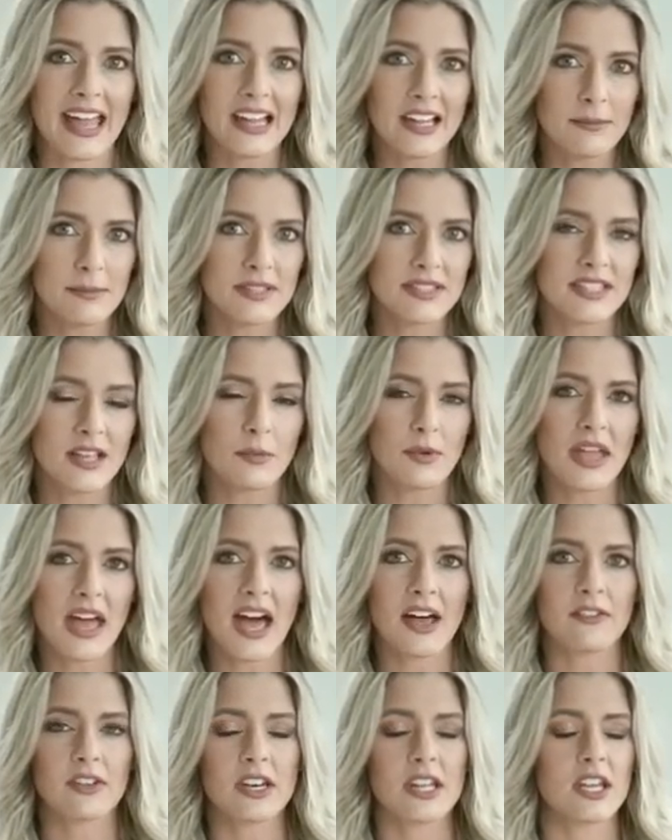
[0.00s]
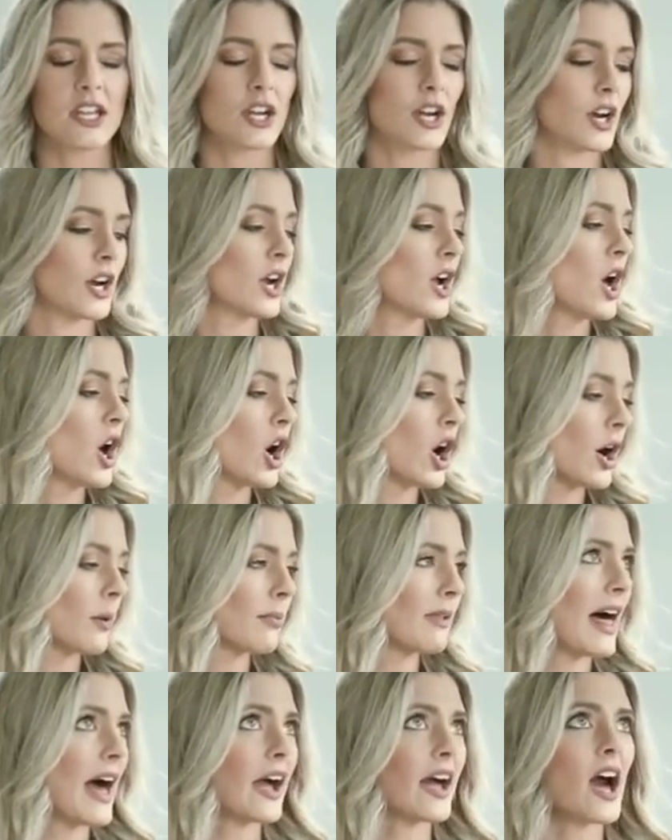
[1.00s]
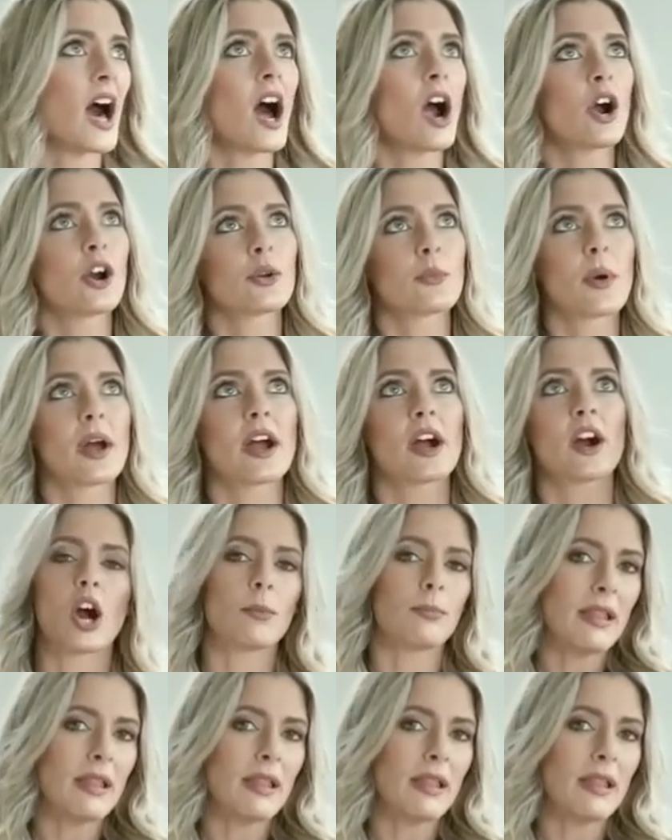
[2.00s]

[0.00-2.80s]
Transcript: elements that we have in here, our black hardware, our